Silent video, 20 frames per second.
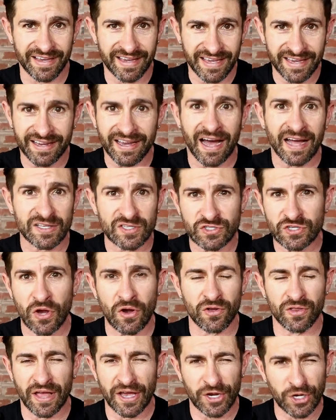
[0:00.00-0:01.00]
it got
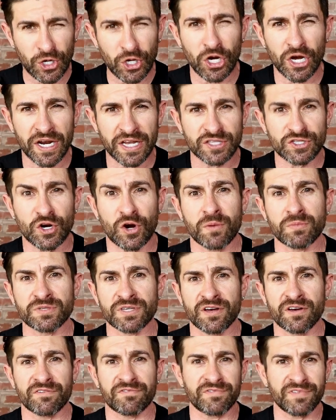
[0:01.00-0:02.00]
so like good in terms
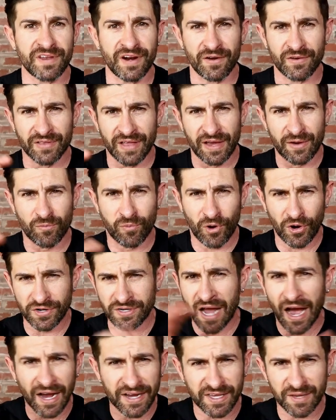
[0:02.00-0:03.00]
of, like Word
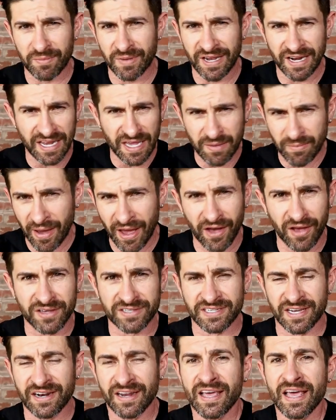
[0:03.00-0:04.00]
document
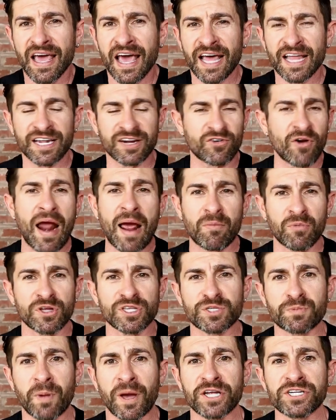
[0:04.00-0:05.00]
emails and grammar
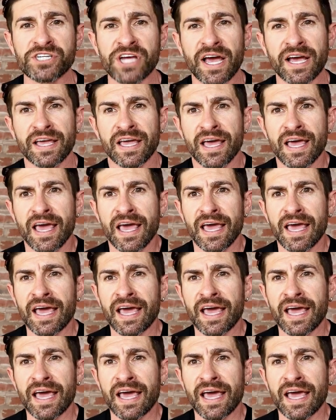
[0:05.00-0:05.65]
and spell check.